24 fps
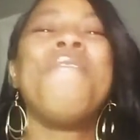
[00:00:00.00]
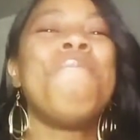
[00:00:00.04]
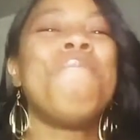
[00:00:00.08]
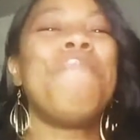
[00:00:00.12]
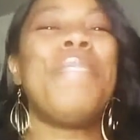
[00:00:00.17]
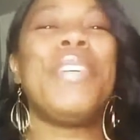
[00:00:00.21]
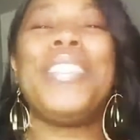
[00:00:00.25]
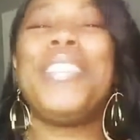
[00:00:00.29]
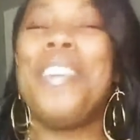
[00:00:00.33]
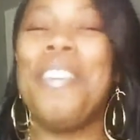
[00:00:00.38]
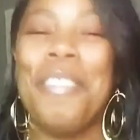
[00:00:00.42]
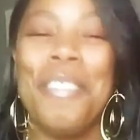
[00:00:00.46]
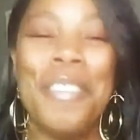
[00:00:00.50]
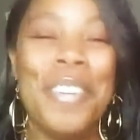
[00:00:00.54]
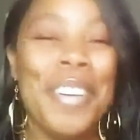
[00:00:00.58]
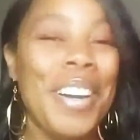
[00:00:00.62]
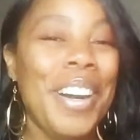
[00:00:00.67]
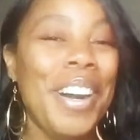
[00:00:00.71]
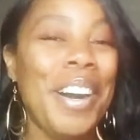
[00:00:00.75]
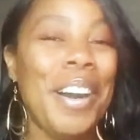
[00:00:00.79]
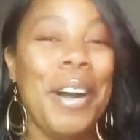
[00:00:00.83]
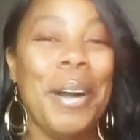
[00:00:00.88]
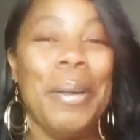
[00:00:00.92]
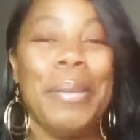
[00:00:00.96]
But no,
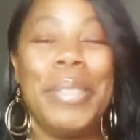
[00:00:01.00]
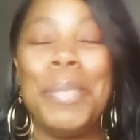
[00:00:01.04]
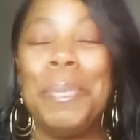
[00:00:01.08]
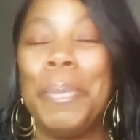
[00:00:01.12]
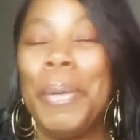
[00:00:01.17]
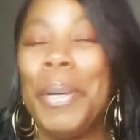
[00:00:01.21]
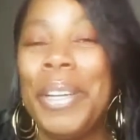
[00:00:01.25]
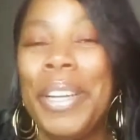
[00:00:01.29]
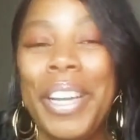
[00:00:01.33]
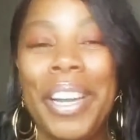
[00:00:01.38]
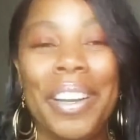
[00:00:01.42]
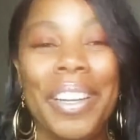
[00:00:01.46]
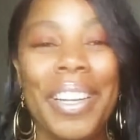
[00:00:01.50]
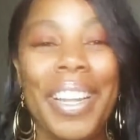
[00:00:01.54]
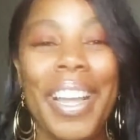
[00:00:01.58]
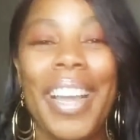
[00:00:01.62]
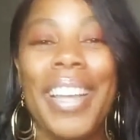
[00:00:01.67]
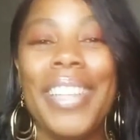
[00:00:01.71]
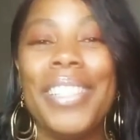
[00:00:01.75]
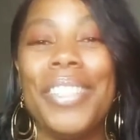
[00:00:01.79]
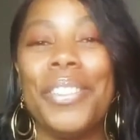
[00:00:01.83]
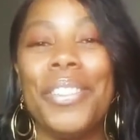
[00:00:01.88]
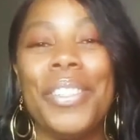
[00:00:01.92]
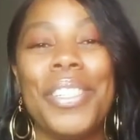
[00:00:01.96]
Spirit
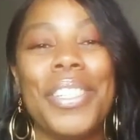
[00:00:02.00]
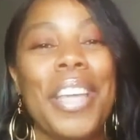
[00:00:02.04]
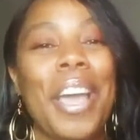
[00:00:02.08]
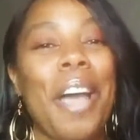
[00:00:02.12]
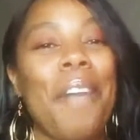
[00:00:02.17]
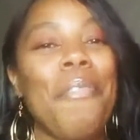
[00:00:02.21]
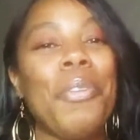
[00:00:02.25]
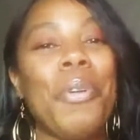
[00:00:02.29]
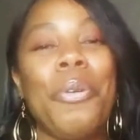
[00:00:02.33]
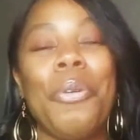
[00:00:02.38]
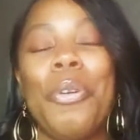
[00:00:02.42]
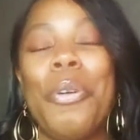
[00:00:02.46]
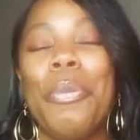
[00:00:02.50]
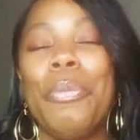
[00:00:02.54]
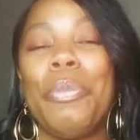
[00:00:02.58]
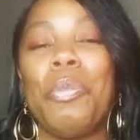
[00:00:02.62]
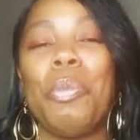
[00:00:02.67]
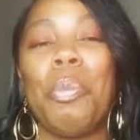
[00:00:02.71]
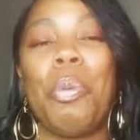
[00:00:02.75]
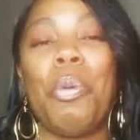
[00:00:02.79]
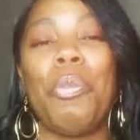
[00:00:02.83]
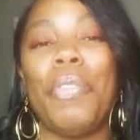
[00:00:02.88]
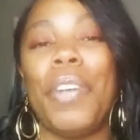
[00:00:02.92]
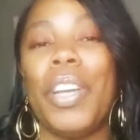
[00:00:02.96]
Airlines, their staff and crew was
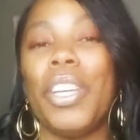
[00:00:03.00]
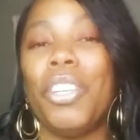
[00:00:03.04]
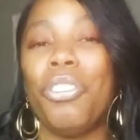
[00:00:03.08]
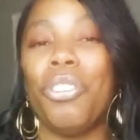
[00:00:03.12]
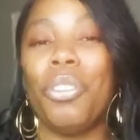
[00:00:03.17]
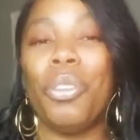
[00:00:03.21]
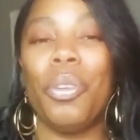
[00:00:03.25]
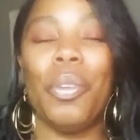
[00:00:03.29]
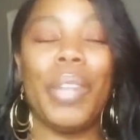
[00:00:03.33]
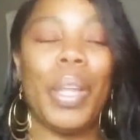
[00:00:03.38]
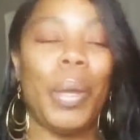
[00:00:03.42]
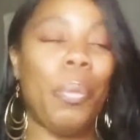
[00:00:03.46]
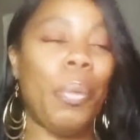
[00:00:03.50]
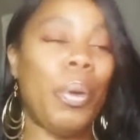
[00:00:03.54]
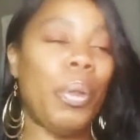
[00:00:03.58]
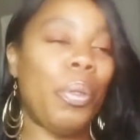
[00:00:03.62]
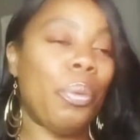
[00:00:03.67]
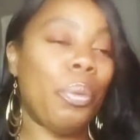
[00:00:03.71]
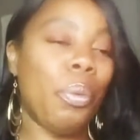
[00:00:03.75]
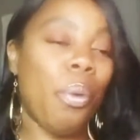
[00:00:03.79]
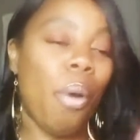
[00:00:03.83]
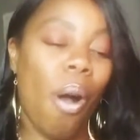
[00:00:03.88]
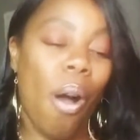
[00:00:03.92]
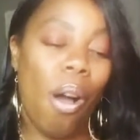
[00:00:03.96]
professional. They went
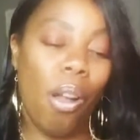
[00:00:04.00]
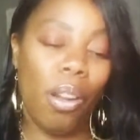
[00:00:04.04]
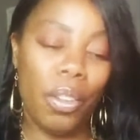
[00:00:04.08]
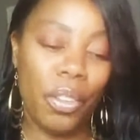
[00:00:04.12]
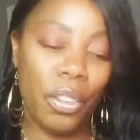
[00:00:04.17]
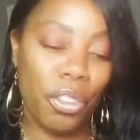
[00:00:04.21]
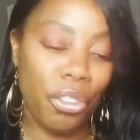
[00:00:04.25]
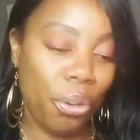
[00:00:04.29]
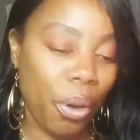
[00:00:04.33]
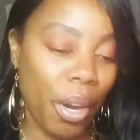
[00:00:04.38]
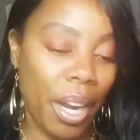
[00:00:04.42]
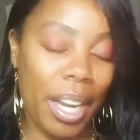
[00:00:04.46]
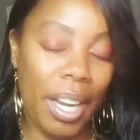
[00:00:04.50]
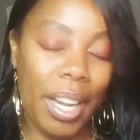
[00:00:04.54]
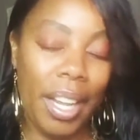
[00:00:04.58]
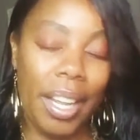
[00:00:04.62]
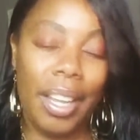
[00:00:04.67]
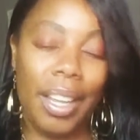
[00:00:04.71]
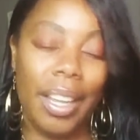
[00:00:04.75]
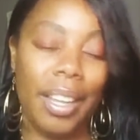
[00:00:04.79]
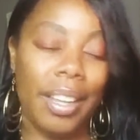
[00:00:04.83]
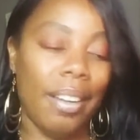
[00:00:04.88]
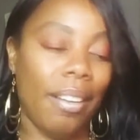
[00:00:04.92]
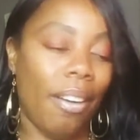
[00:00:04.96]
through all of the
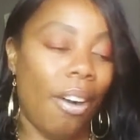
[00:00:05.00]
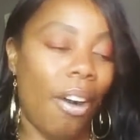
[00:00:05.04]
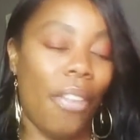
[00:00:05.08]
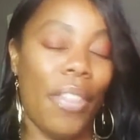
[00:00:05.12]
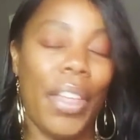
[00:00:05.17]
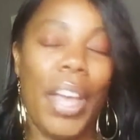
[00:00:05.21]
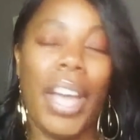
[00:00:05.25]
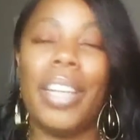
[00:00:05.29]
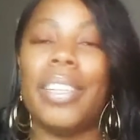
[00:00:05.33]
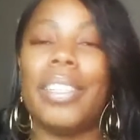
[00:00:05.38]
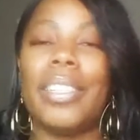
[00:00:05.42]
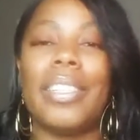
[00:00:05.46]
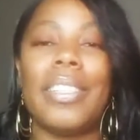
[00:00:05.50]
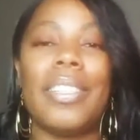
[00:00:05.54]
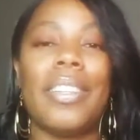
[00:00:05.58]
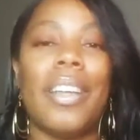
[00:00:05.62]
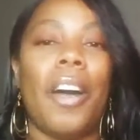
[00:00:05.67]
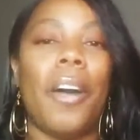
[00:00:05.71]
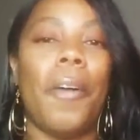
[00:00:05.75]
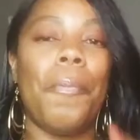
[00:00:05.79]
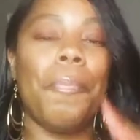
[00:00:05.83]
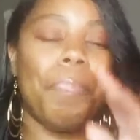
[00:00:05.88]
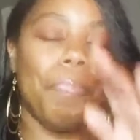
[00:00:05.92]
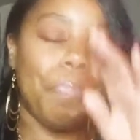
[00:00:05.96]
training and all that good
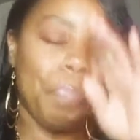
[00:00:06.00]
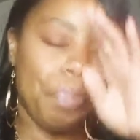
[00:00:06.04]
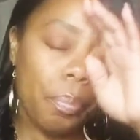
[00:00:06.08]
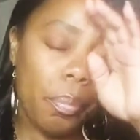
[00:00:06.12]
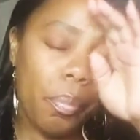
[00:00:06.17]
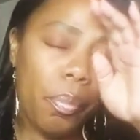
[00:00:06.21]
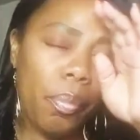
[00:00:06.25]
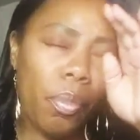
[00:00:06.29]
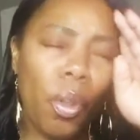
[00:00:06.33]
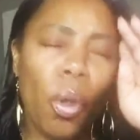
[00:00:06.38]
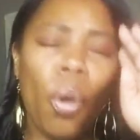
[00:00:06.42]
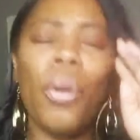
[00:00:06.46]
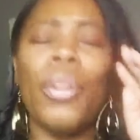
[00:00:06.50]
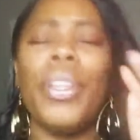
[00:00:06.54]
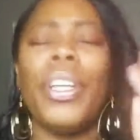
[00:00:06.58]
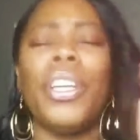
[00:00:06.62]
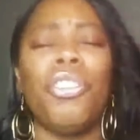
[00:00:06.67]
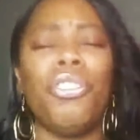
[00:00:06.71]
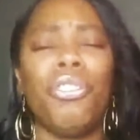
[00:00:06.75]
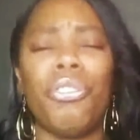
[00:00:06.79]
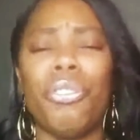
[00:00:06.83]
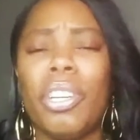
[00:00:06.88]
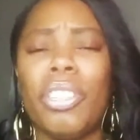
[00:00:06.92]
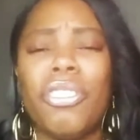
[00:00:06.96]
stuff, or the
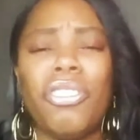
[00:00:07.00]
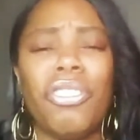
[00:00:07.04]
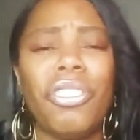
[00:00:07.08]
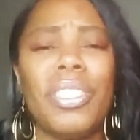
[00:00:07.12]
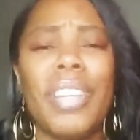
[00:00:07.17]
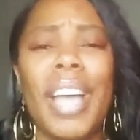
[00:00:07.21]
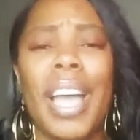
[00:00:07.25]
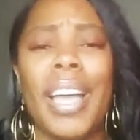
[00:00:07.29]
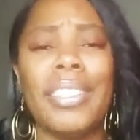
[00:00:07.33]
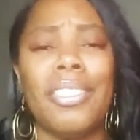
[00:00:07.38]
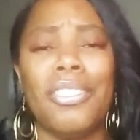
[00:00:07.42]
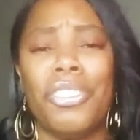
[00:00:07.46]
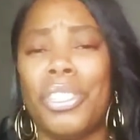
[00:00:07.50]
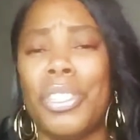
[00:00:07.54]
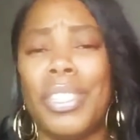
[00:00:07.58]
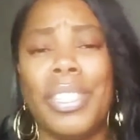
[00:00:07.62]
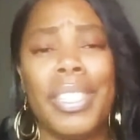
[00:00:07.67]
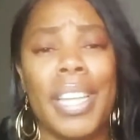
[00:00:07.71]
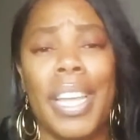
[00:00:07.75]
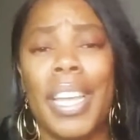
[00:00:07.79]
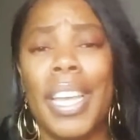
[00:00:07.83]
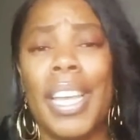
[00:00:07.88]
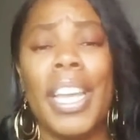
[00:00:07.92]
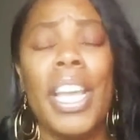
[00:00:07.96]
instructions, I should
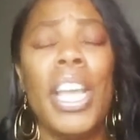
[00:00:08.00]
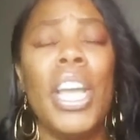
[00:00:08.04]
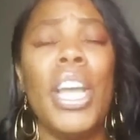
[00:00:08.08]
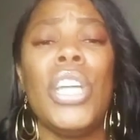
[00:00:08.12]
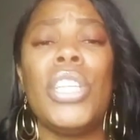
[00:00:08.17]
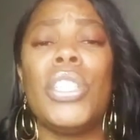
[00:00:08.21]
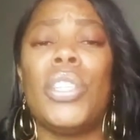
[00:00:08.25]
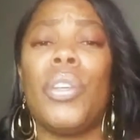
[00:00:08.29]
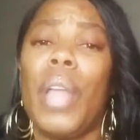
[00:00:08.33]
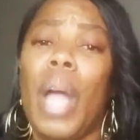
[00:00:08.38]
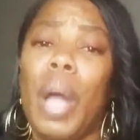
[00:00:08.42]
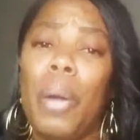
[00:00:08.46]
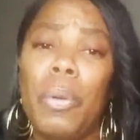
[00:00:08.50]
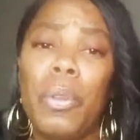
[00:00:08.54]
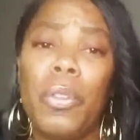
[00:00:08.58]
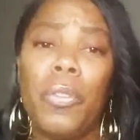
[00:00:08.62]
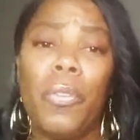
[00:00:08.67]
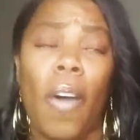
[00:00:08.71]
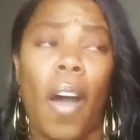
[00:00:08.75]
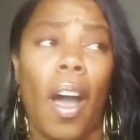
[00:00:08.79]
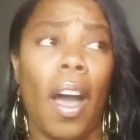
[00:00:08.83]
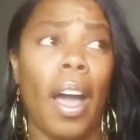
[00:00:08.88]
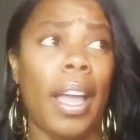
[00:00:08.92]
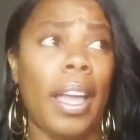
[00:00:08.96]
say. So that was
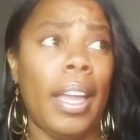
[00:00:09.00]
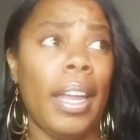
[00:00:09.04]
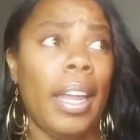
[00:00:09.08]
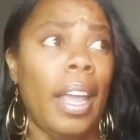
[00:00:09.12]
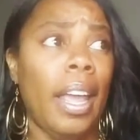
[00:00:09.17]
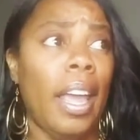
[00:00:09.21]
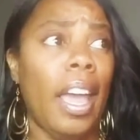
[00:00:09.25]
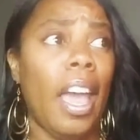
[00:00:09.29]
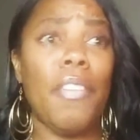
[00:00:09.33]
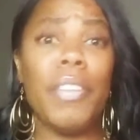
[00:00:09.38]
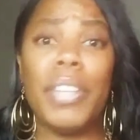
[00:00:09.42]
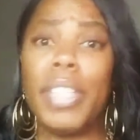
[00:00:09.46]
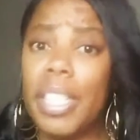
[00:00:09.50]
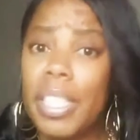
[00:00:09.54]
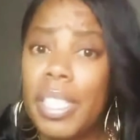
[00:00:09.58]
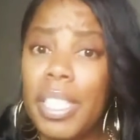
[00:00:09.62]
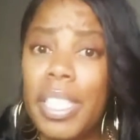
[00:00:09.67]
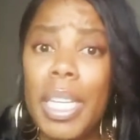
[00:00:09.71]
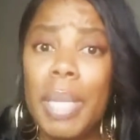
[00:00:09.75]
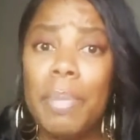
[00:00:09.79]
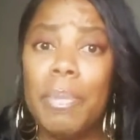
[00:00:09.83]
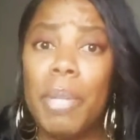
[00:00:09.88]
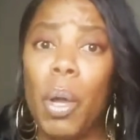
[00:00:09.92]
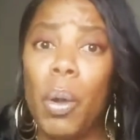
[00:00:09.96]
fine. Everything
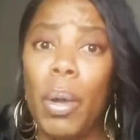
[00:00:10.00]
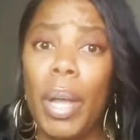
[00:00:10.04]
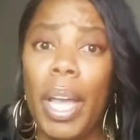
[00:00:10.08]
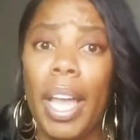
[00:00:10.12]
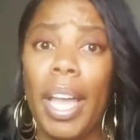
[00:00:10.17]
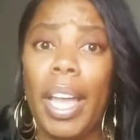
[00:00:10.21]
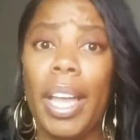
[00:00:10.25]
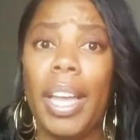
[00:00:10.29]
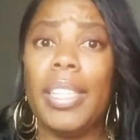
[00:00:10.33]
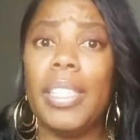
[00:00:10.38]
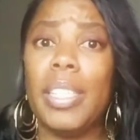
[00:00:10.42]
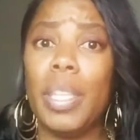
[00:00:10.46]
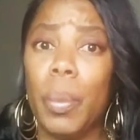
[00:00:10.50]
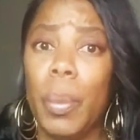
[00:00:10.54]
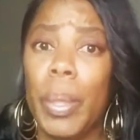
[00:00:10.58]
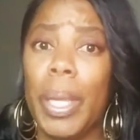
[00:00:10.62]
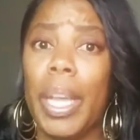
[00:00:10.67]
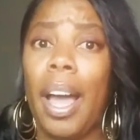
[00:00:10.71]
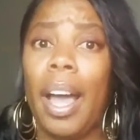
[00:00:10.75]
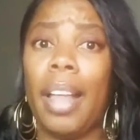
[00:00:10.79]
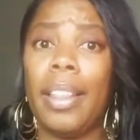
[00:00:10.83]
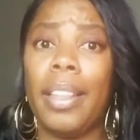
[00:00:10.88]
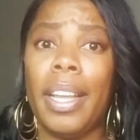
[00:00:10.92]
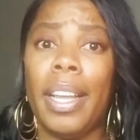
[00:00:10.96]
seemed okay until we
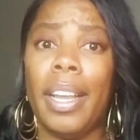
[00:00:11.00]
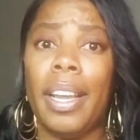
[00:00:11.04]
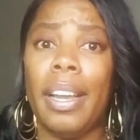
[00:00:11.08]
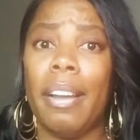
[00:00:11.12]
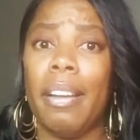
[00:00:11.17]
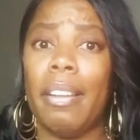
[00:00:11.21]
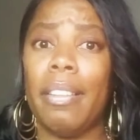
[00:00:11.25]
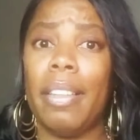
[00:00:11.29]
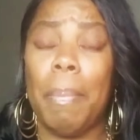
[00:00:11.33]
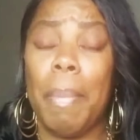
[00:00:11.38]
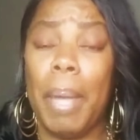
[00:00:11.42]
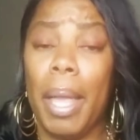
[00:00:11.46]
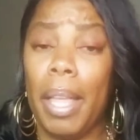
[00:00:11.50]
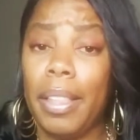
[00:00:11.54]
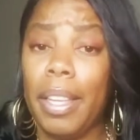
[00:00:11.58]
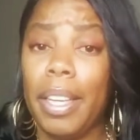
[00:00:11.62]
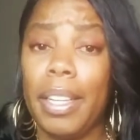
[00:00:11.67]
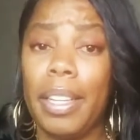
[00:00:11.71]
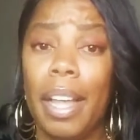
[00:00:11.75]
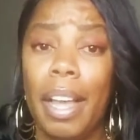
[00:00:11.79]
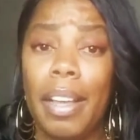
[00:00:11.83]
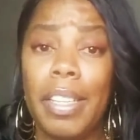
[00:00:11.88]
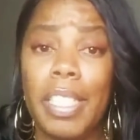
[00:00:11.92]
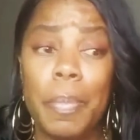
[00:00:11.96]
got in the air and they made the
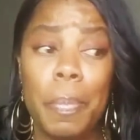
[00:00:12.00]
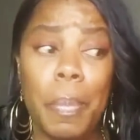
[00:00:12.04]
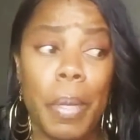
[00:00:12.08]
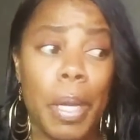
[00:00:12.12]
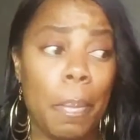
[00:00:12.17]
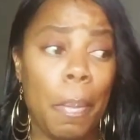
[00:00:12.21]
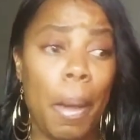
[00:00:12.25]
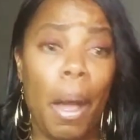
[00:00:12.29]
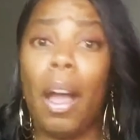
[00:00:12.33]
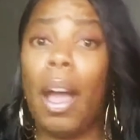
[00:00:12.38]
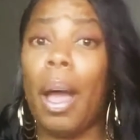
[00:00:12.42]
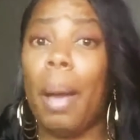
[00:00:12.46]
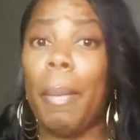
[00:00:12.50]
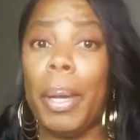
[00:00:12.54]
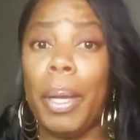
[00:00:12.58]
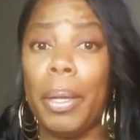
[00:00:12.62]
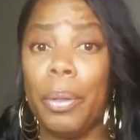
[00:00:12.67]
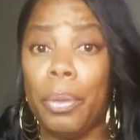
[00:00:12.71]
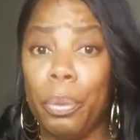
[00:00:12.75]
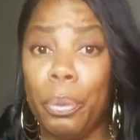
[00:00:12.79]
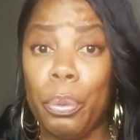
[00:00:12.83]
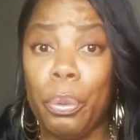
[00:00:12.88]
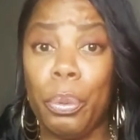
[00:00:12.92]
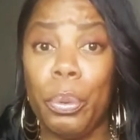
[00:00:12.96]
announcement about
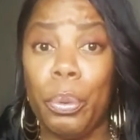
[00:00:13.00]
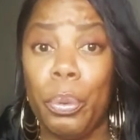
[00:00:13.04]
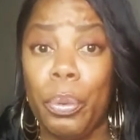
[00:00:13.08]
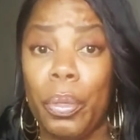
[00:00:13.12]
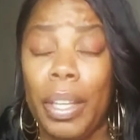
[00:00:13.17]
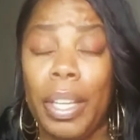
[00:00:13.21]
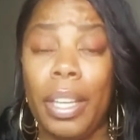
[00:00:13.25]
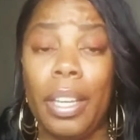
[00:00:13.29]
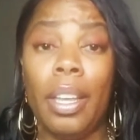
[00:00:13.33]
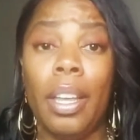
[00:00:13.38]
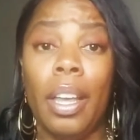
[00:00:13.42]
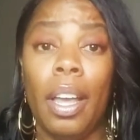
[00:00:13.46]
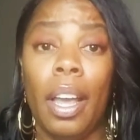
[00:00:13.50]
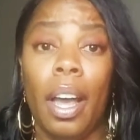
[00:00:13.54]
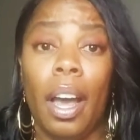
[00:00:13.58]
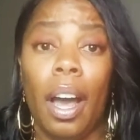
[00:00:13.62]
coming through the